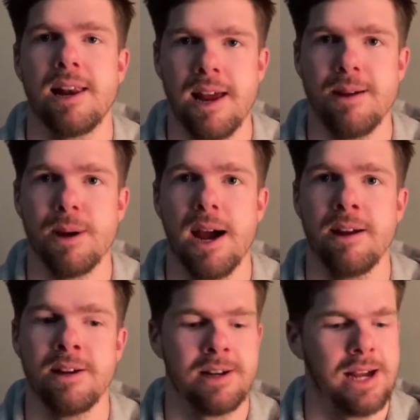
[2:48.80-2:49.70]
the first
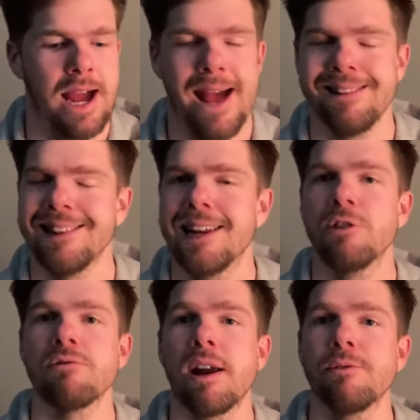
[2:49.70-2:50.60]
few videos were crap.
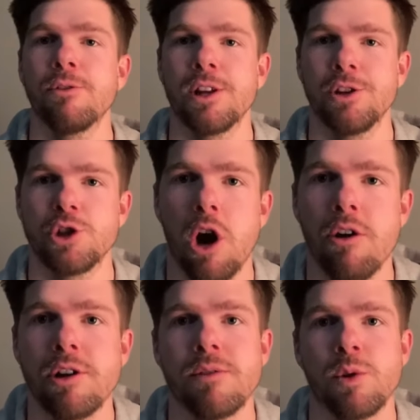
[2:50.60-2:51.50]
The first few
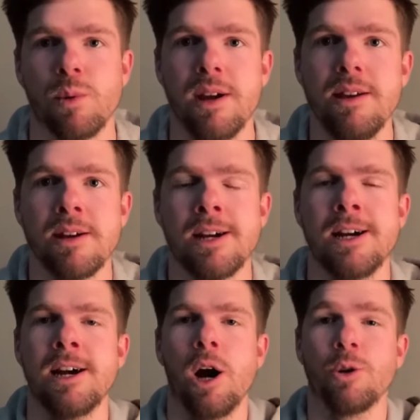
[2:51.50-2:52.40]
sales were crap.
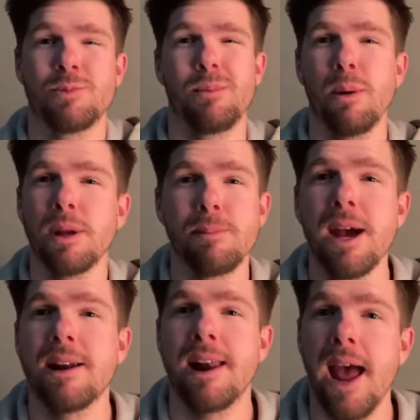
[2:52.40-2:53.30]
And uh,
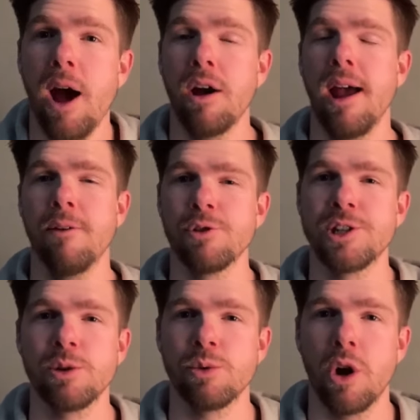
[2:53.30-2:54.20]
I thought that I was really
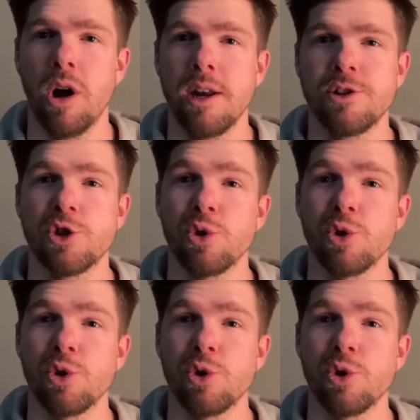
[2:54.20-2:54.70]
naive actually